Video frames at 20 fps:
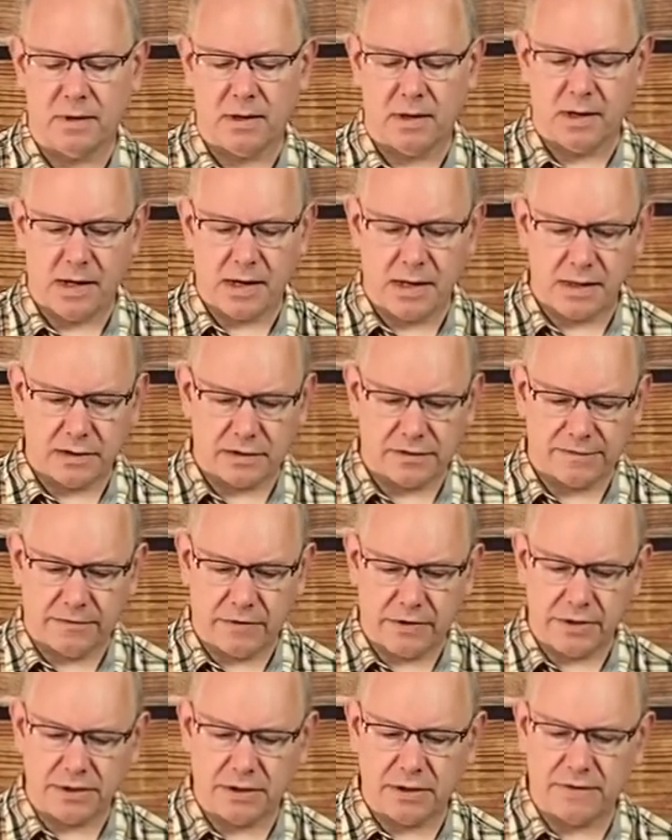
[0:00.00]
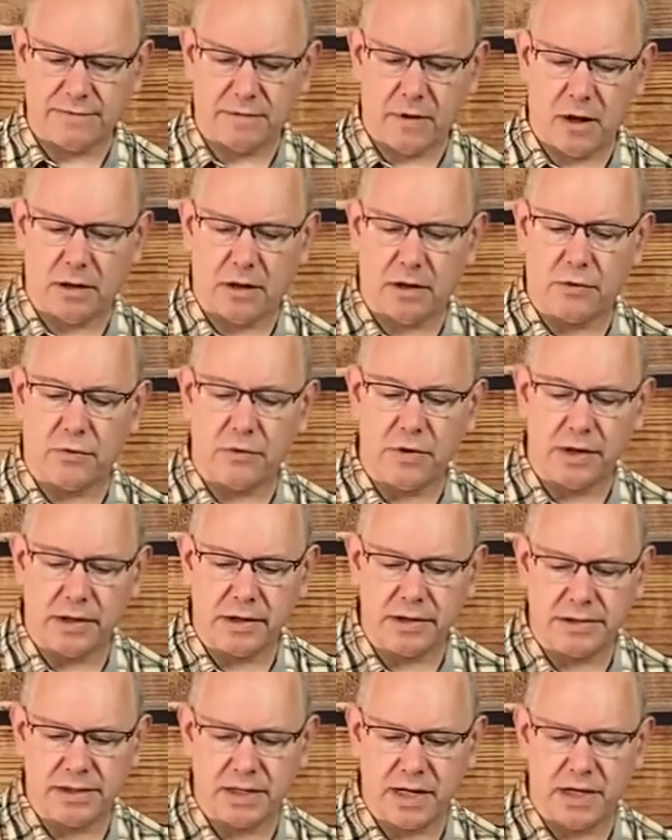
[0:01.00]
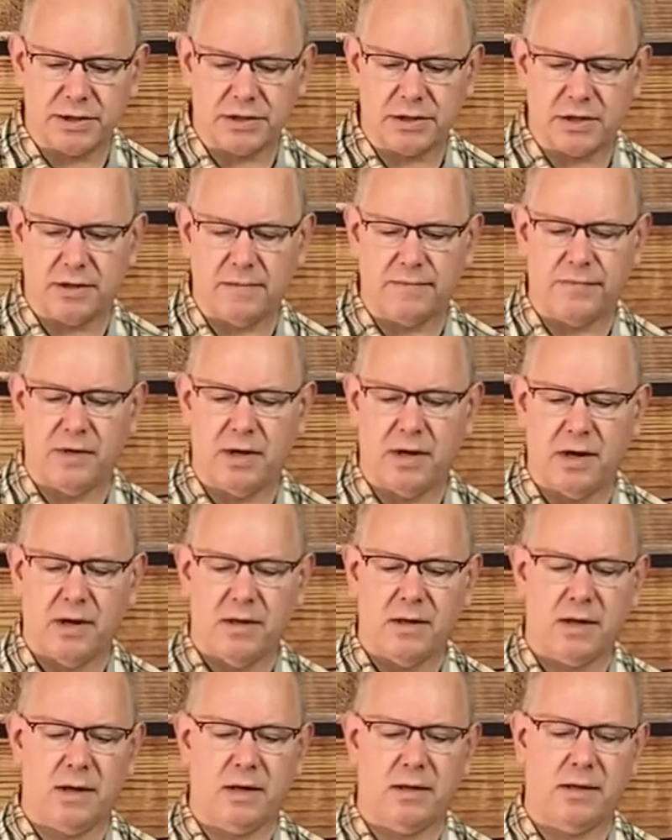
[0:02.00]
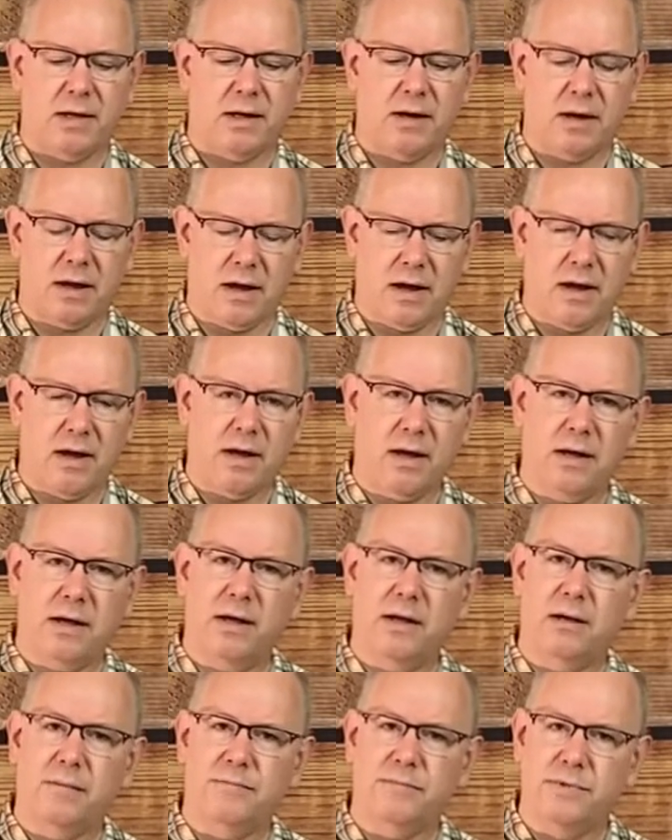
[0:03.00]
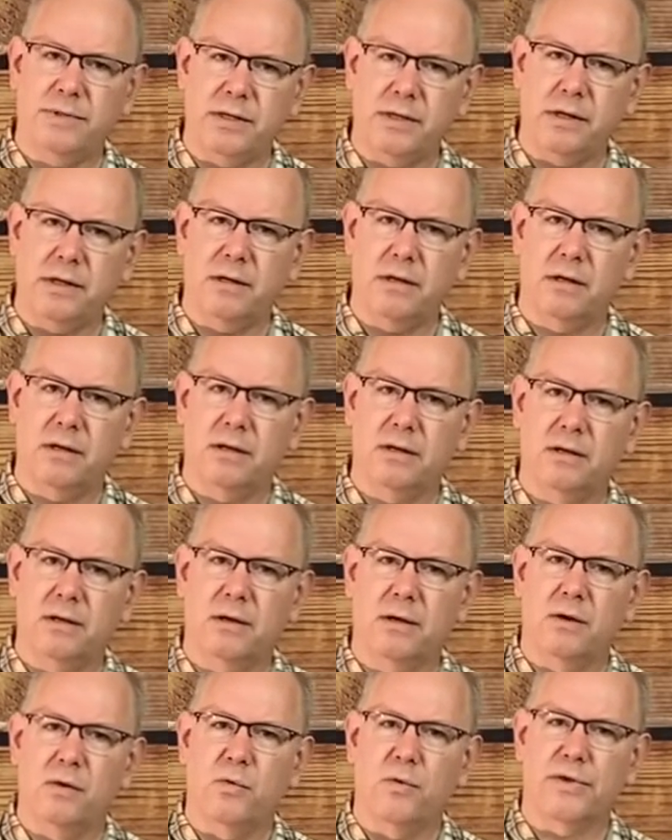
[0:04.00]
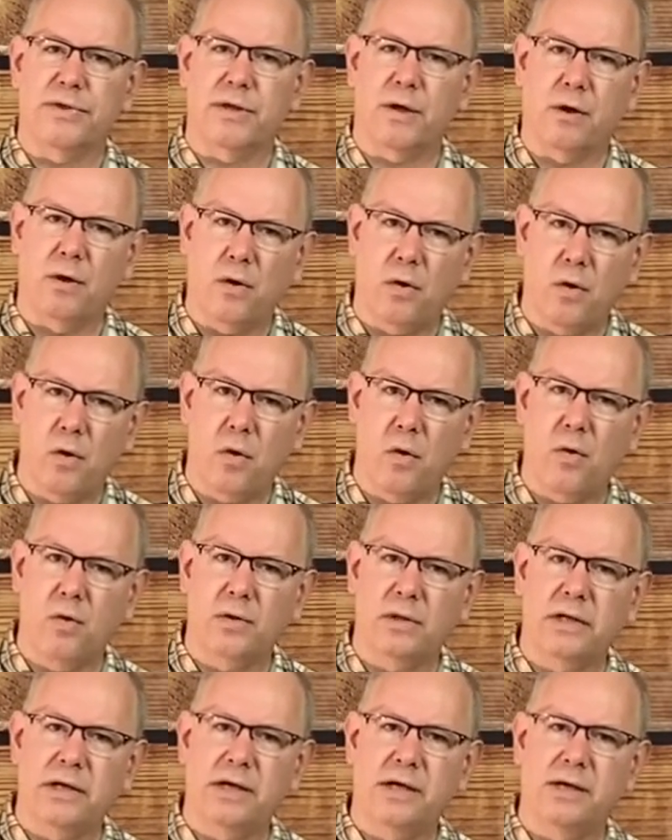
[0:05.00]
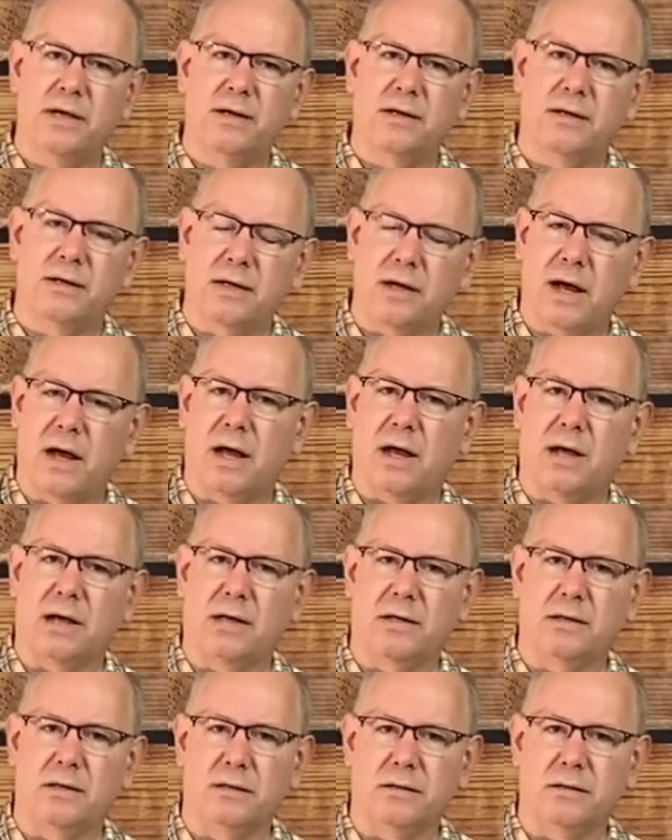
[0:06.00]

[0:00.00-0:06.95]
It is first of all a realization that I am dealing with a holy God.